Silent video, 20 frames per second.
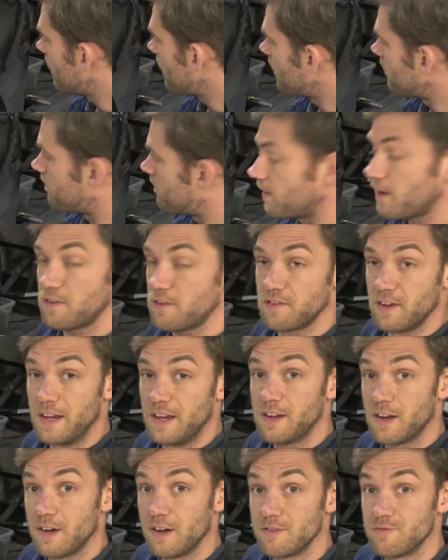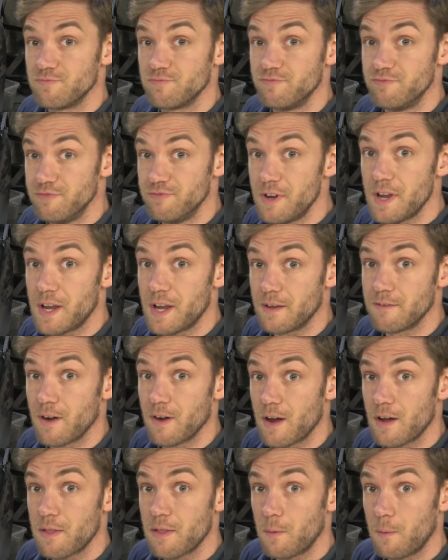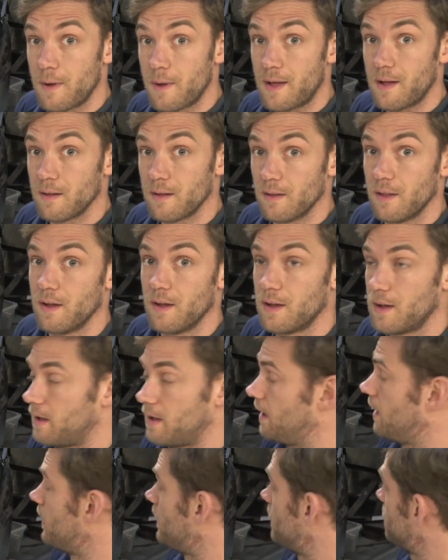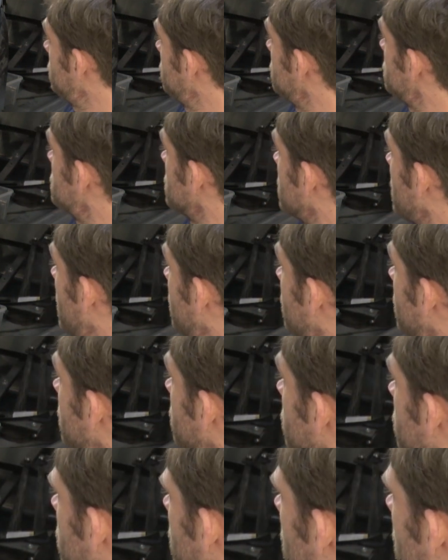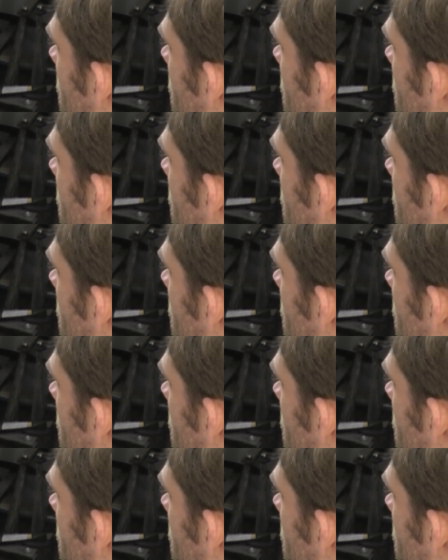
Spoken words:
fits in really rather well, which again is